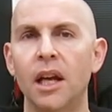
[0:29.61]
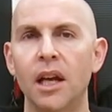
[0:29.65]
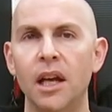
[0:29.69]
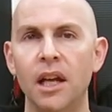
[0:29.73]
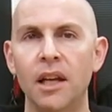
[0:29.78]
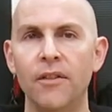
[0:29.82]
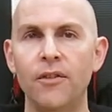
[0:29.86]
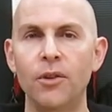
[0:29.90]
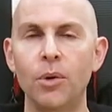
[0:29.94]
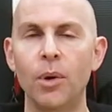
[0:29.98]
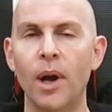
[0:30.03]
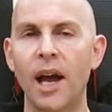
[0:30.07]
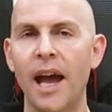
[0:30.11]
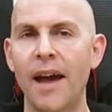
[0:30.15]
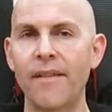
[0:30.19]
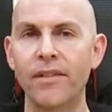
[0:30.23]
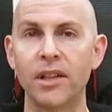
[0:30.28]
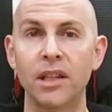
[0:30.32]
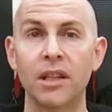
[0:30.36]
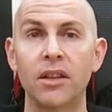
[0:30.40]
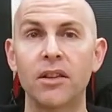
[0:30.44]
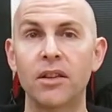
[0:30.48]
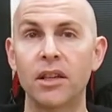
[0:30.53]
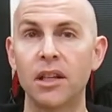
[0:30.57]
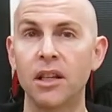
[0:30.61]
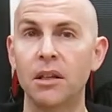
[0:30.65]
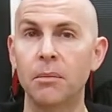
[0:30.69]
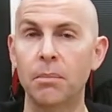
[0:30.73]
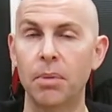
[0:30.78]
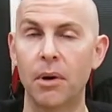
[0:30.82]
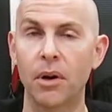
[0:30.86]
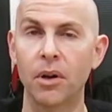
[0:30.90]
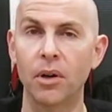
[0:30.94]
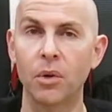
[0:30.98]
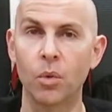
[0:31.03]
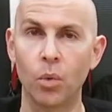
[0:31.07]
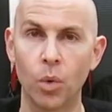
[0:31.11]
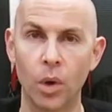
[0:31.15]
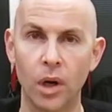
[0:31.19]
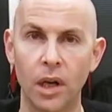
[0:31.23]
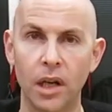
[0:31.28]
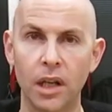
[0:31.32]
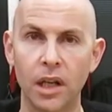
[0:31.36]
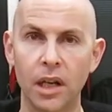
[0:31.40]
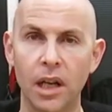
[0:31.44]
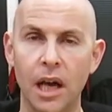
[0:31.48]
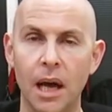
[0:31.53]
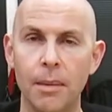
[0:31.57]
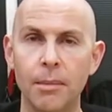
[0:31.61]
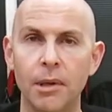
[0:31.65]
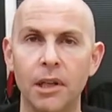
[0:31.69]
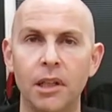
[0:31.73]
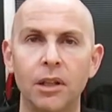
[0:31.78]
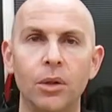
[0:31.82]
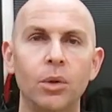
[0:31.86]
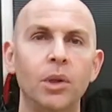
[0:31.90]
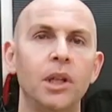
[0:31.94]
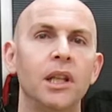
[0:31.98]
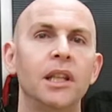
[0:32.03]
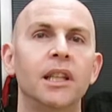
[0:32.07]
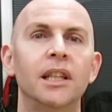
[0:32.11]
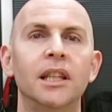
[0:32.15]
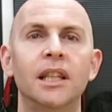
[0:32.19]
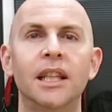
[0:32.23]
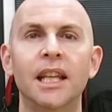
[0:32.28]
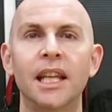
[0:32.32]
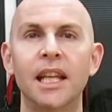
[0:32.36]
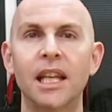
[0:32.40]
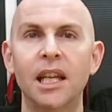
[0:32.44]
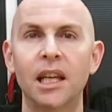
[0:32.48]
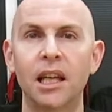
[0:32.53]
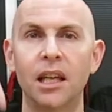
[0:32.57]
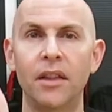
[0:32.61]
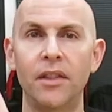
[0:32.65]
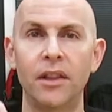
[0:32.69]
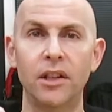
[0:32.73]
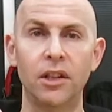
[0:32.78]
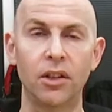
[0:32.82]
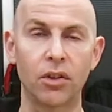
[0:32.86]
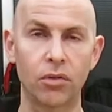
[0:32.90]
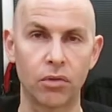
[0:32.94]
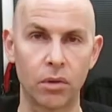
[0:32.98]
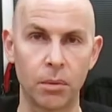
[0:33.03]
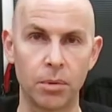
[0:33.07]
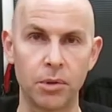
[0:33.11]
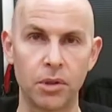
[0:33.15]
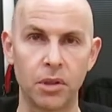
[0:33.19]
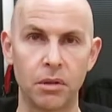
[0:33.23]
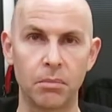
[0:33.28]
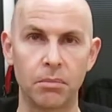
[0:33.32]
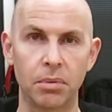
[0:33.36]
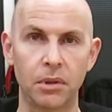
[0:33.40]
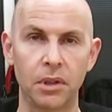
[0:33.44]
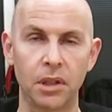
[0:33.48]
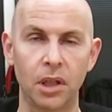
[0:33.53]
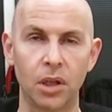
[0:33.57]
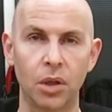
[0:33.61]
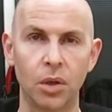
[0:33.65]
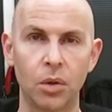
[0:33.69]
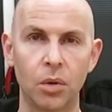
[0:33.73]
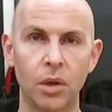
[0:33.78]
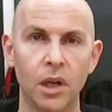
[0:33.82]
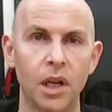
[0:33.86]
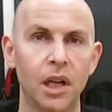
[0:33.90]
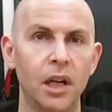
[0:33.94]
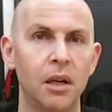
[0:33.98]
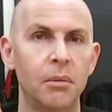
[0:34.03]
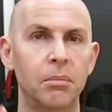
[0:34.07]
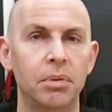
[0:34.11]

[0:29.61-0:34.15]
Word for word: If you haven't seen part one, I'm including the link in the description below.